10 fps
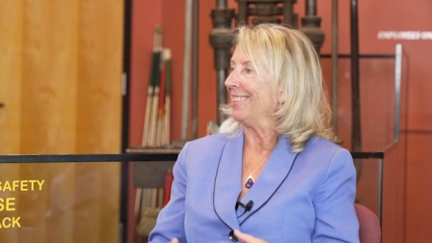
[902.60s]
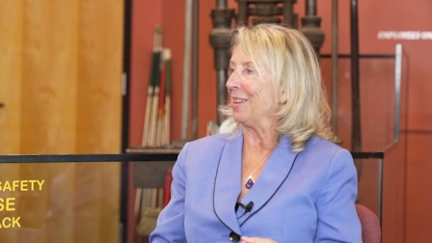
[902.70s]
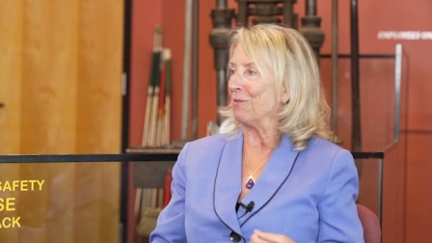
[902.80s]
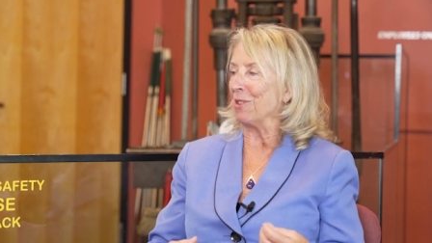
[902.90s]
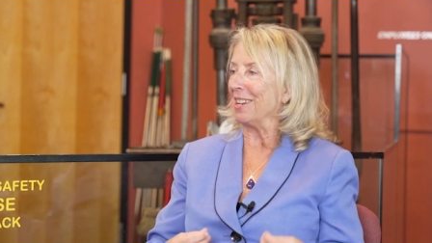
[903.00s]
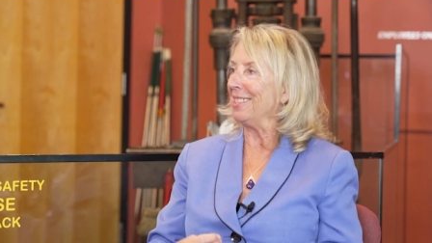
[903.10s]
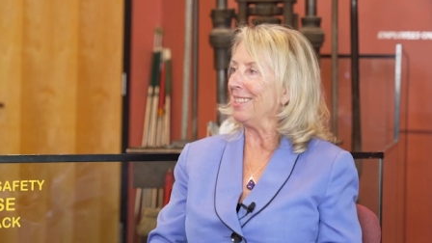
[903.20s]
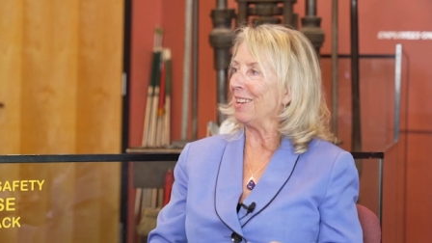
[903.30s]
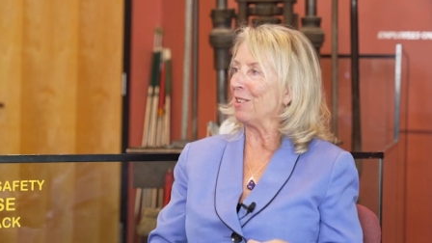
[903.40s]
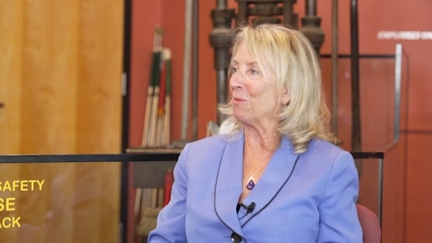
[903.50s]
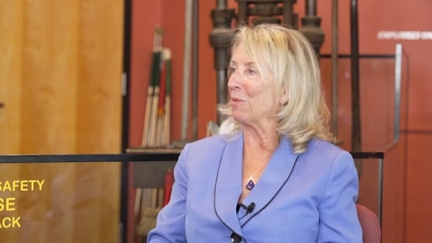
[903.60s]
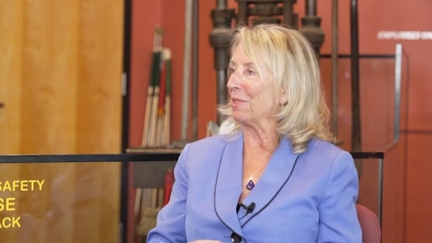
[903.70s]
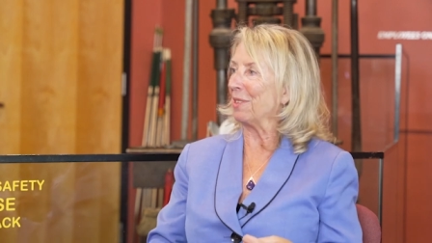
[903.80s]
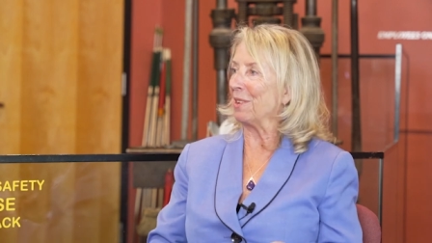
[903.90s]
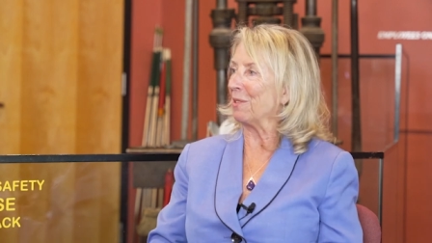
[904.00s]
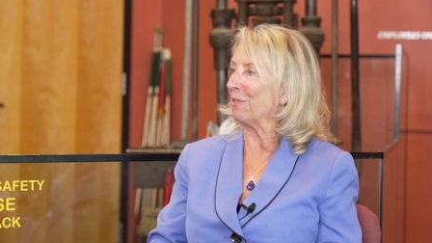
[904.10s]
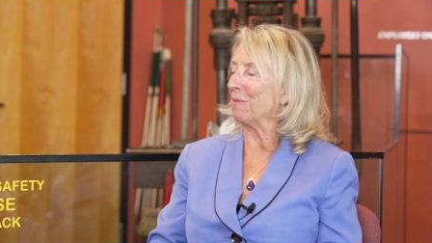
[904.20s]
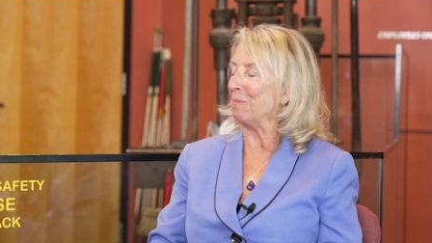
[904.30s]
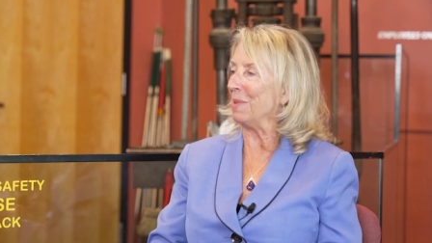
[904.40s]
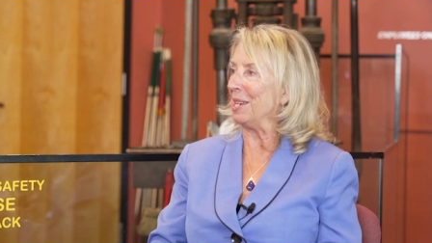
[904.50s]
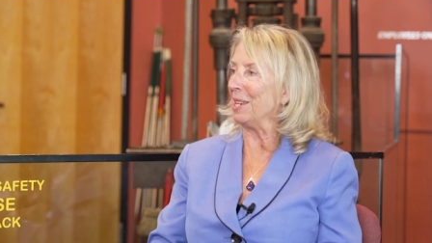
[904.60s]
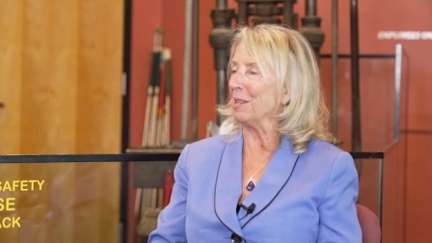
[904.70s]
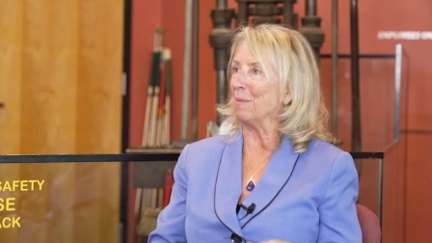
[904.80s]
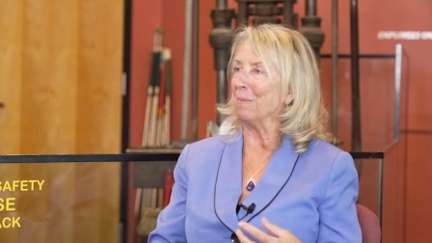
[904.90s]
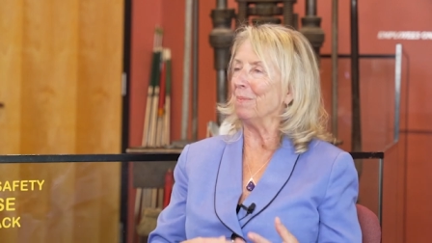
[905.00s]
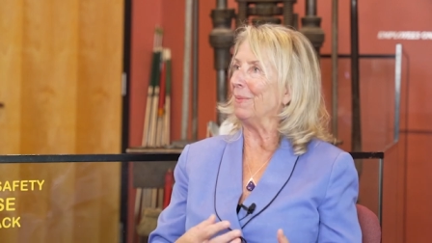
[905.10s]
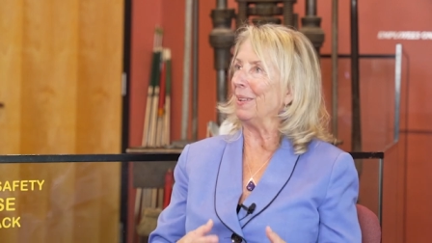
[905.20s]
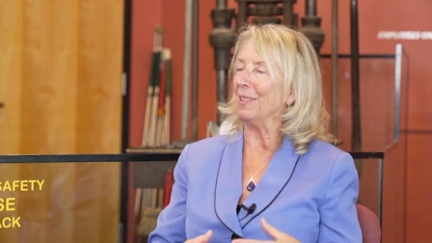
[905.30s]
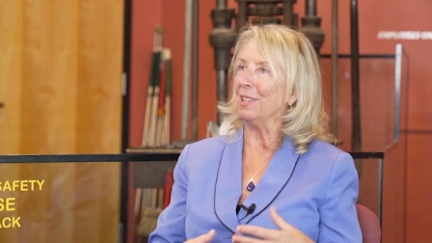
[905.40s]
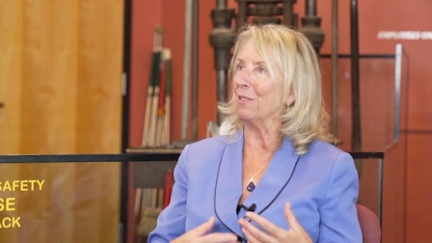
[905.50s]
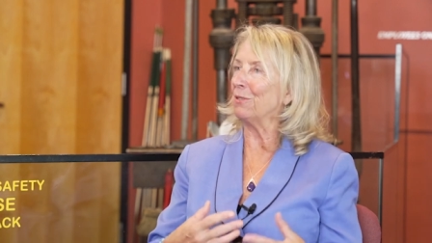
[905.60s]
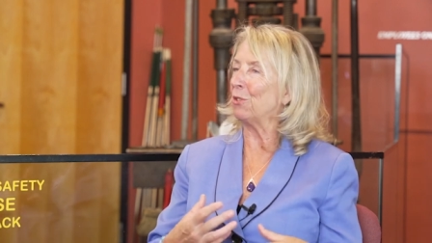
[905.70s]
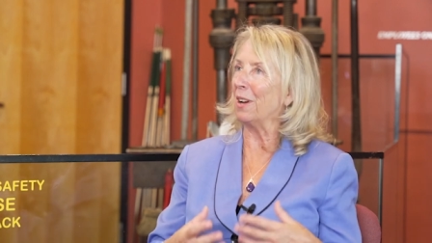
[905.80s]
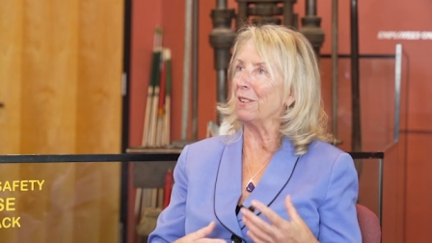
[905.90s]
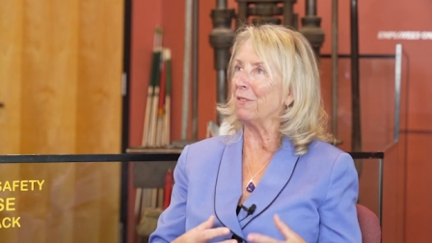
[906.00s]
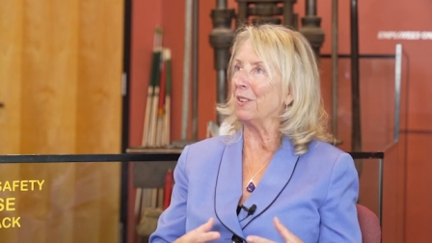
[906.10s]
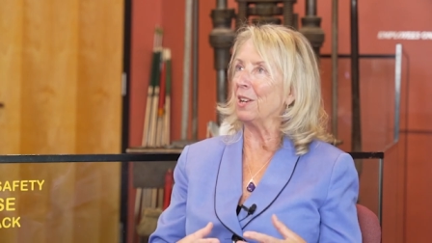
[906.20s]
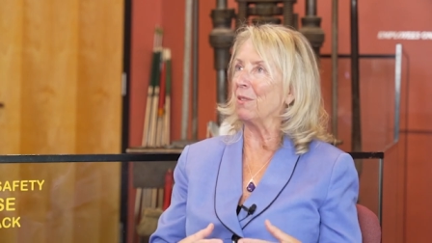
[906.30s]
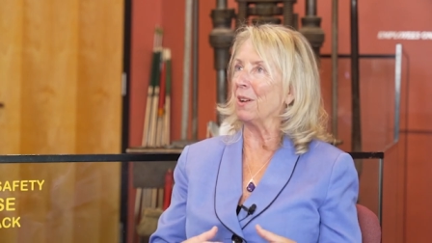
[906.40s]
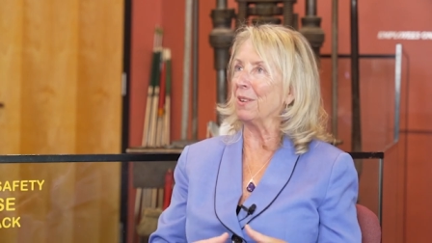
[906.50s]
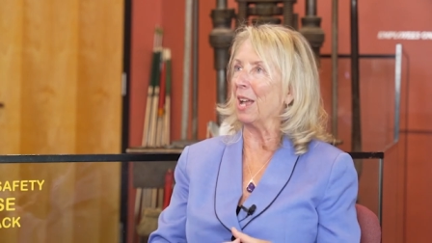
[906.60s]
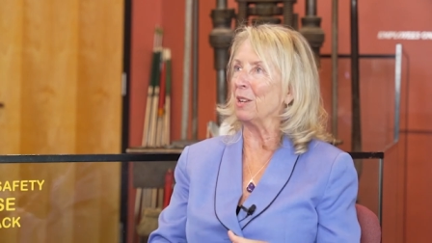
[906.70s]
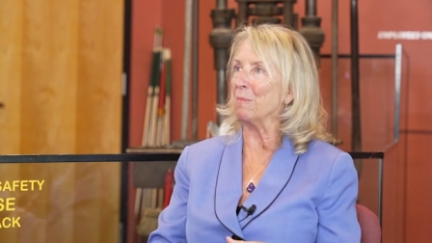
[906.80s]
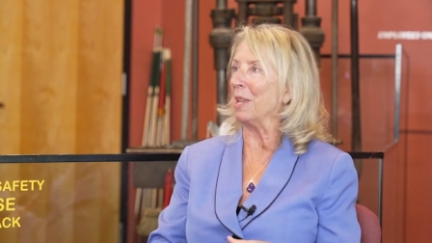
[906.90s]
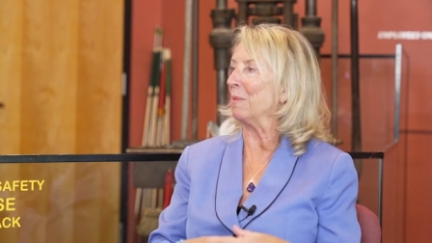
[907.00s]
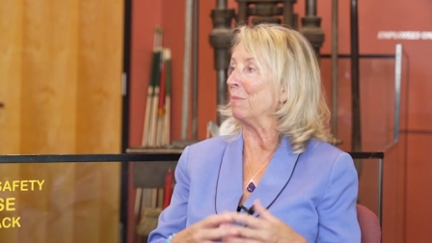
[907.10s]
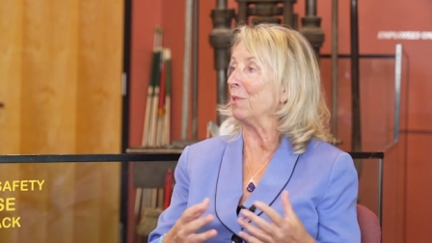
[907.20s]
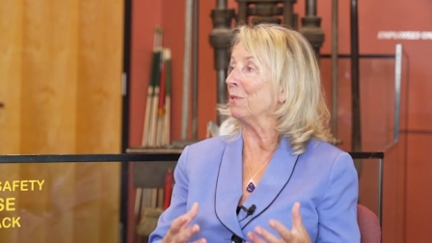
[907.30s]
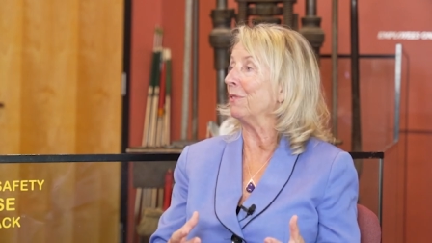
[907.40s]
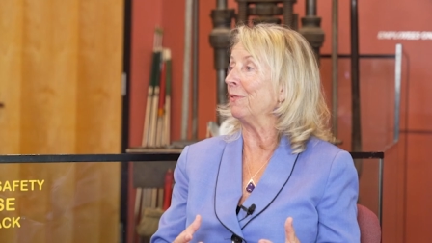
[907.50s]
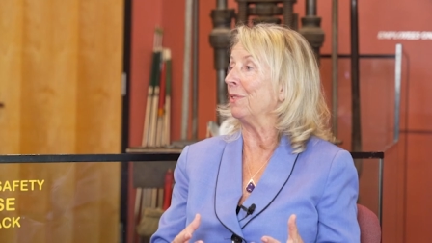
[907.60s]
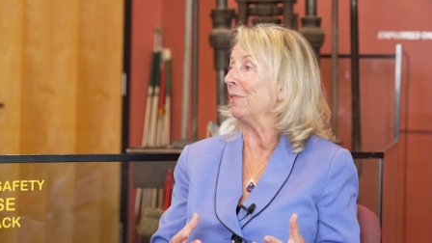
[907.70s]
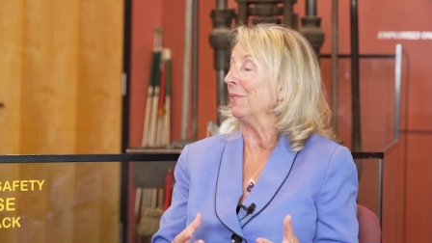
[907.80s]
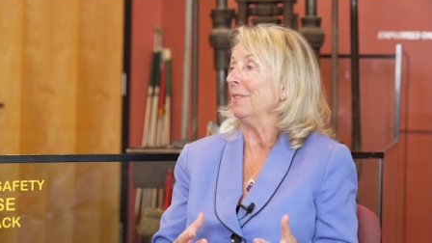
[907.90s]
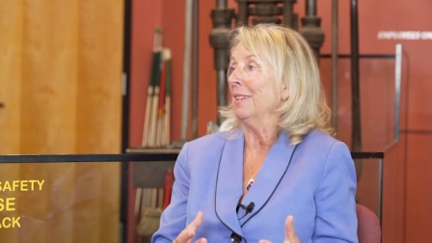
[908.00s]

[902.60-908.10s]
they were in there mm-hmm. with their medium, you know, trying to figure out how to make beautiful,